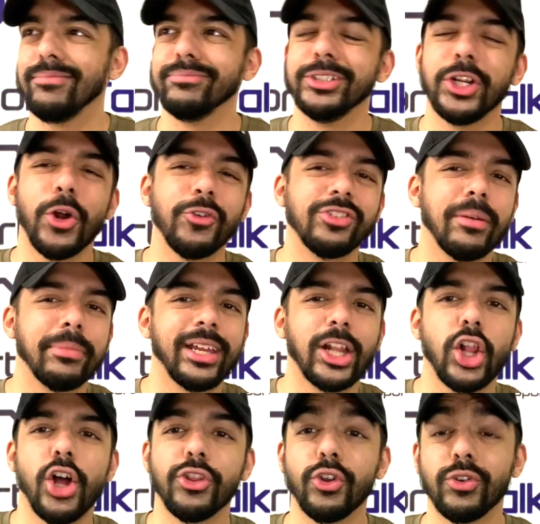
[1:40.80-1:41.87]
you know, something
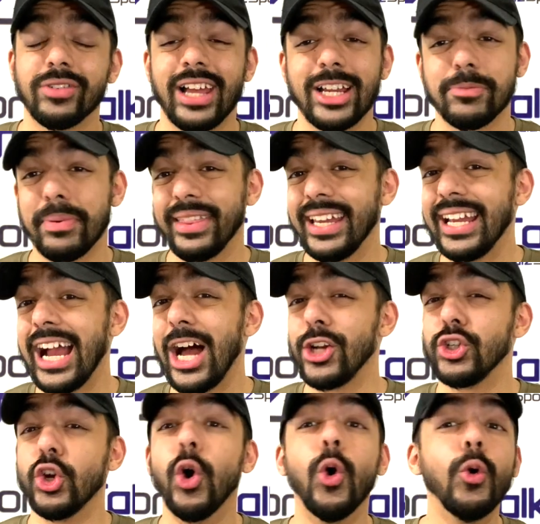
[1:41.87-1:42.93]
along those lines, but they
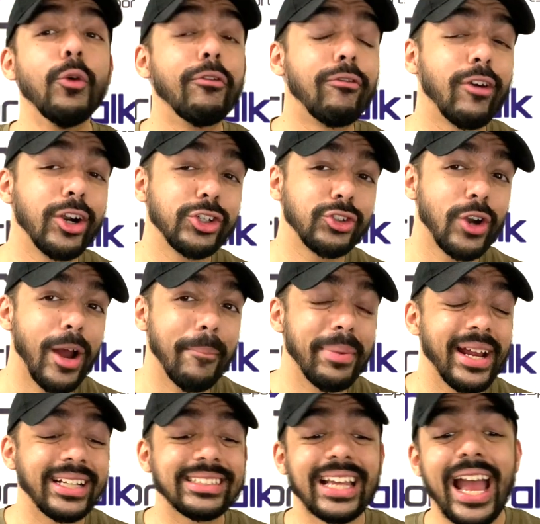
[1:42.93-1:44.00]
got two first round
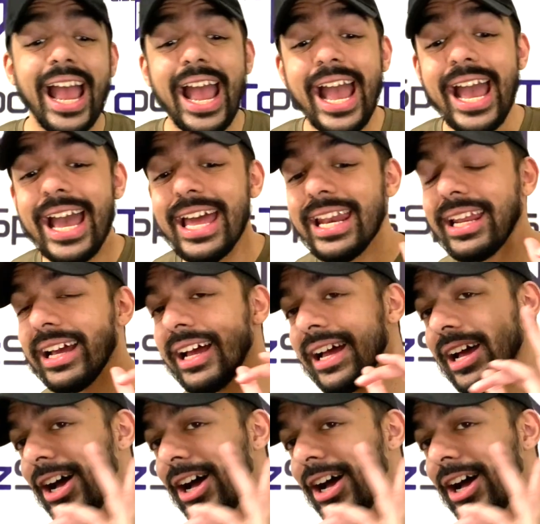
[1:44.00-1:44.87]
picks and